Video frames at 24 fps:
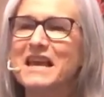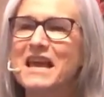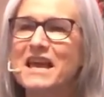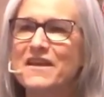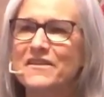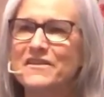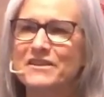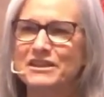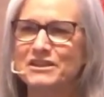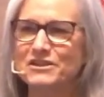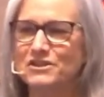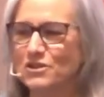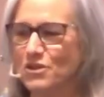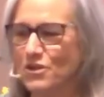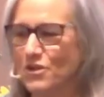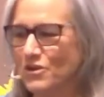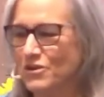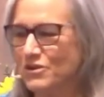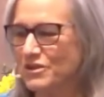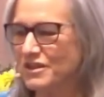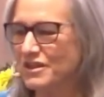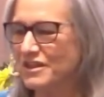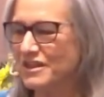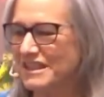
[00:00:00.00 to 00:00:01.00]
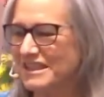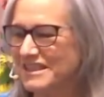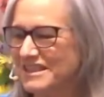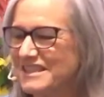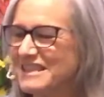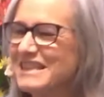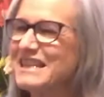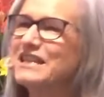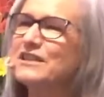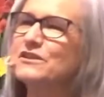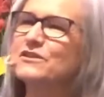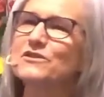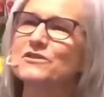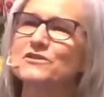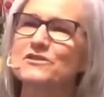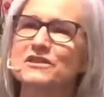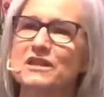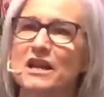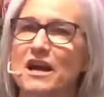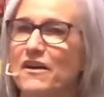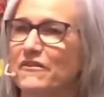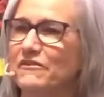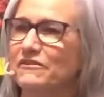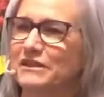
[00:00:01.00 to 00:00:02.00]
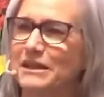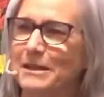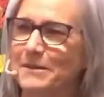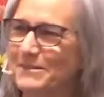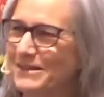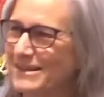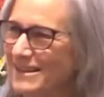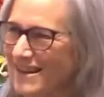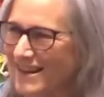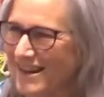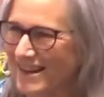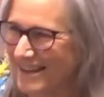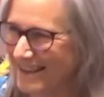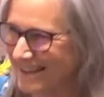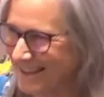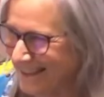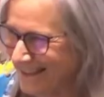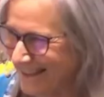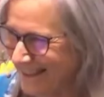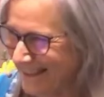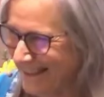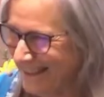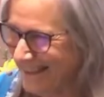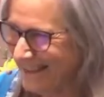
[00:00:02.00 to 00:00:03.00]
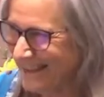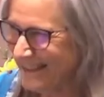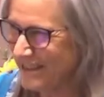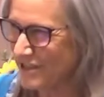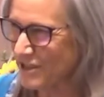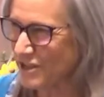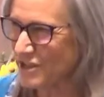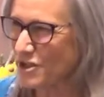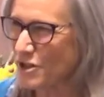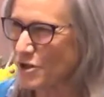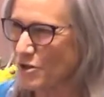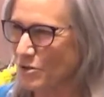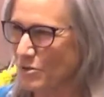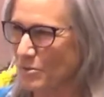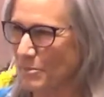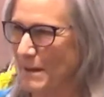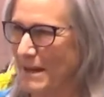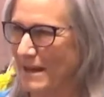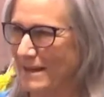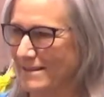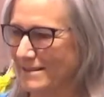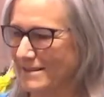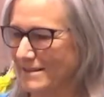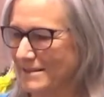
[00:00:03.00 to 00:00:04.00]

that turned the cedars of Lebanon into toothpicks.